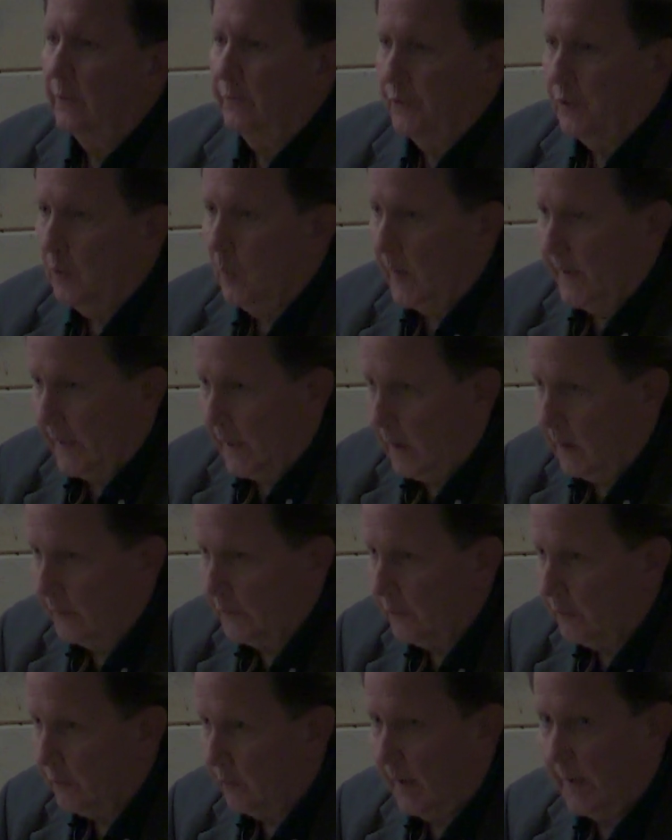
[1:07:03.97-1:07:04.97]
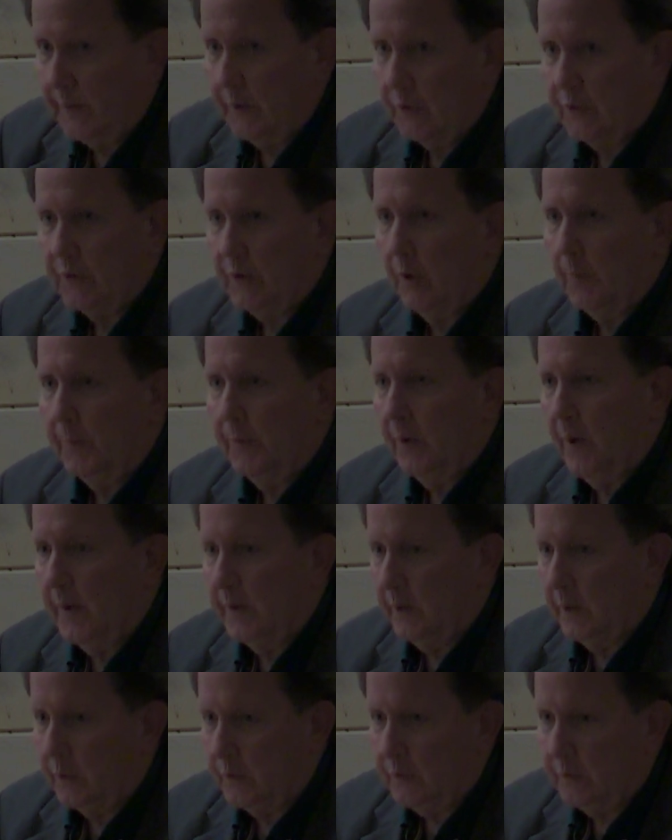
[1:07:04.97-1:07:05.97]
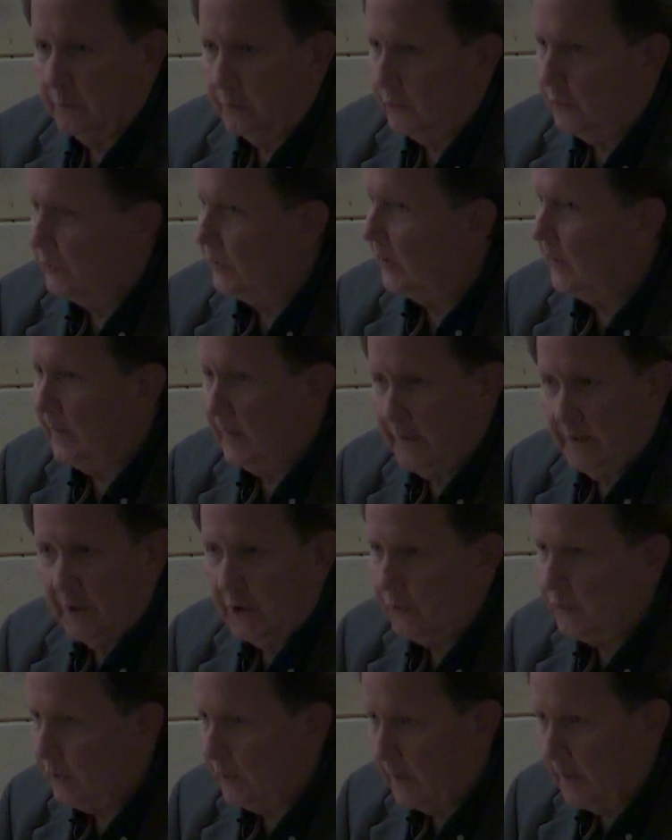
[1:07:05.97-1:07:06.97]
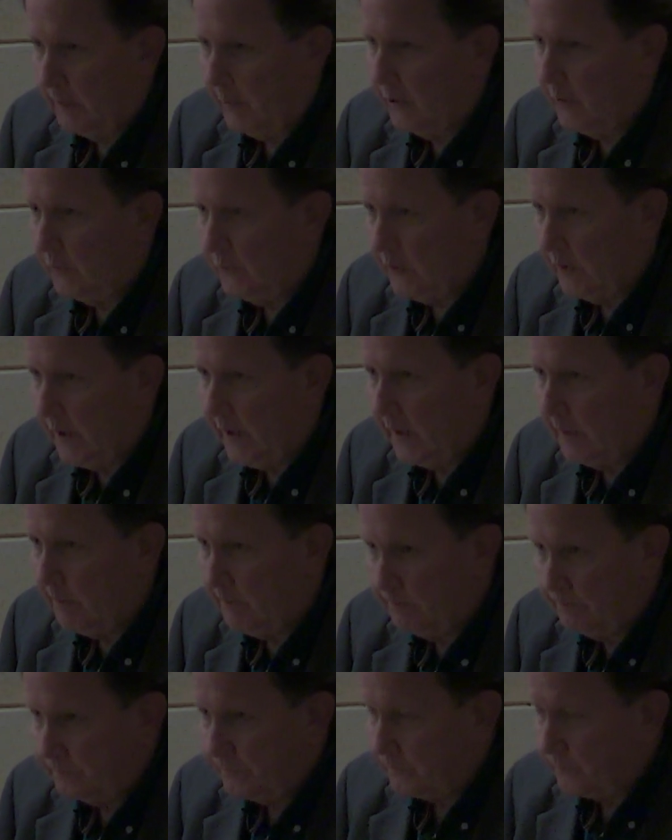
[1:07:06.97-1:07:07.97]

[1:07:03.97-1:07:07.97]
you went out and tried to sell products using any celebrity's name,